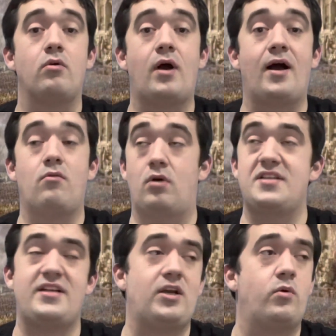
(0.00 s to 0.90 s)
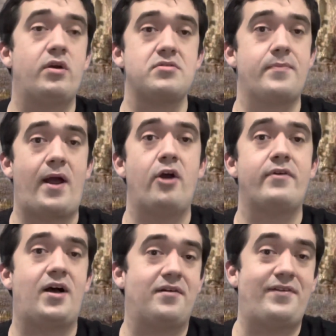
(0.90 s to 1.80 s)
I say quick, it was about over
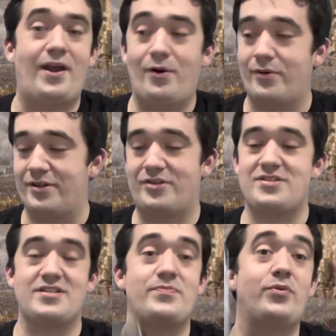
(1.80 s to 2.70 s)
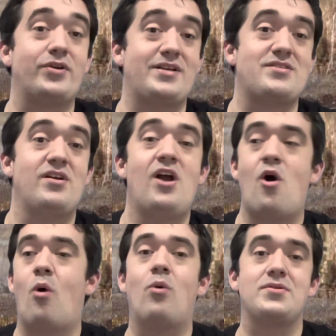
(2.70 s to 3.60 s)
half an hour worth, because this book is
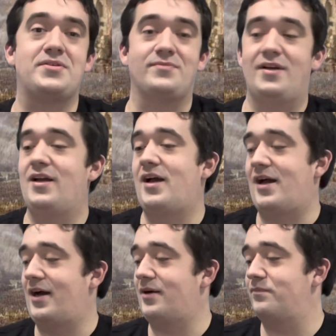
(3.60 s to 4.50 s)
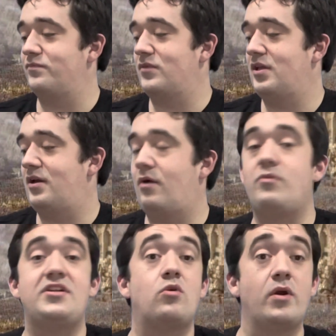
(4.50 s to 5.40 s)
awesome. We
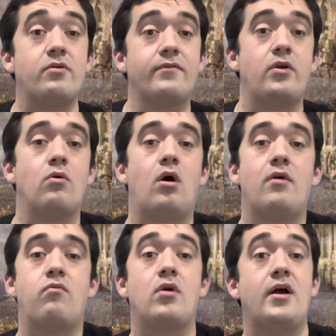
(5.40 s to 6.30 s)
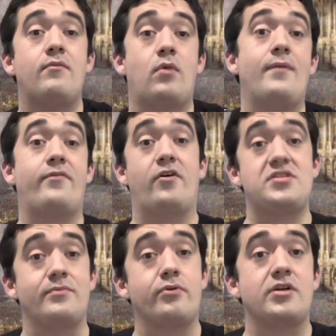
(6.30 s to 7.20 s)
did a quick review of what my first
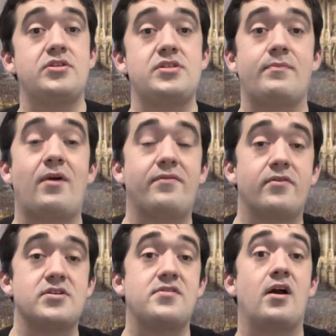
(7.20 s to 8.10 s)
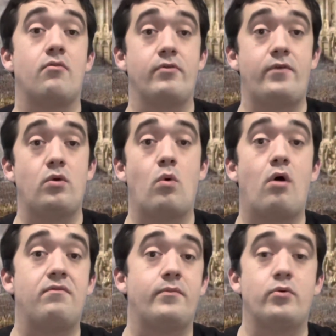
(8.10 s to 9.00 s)
impressions and my first review
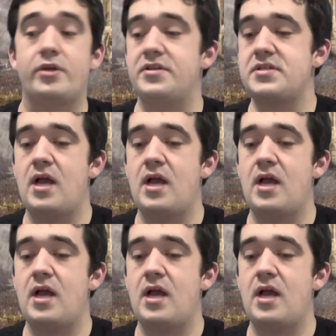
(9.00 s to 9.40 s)
of the book is.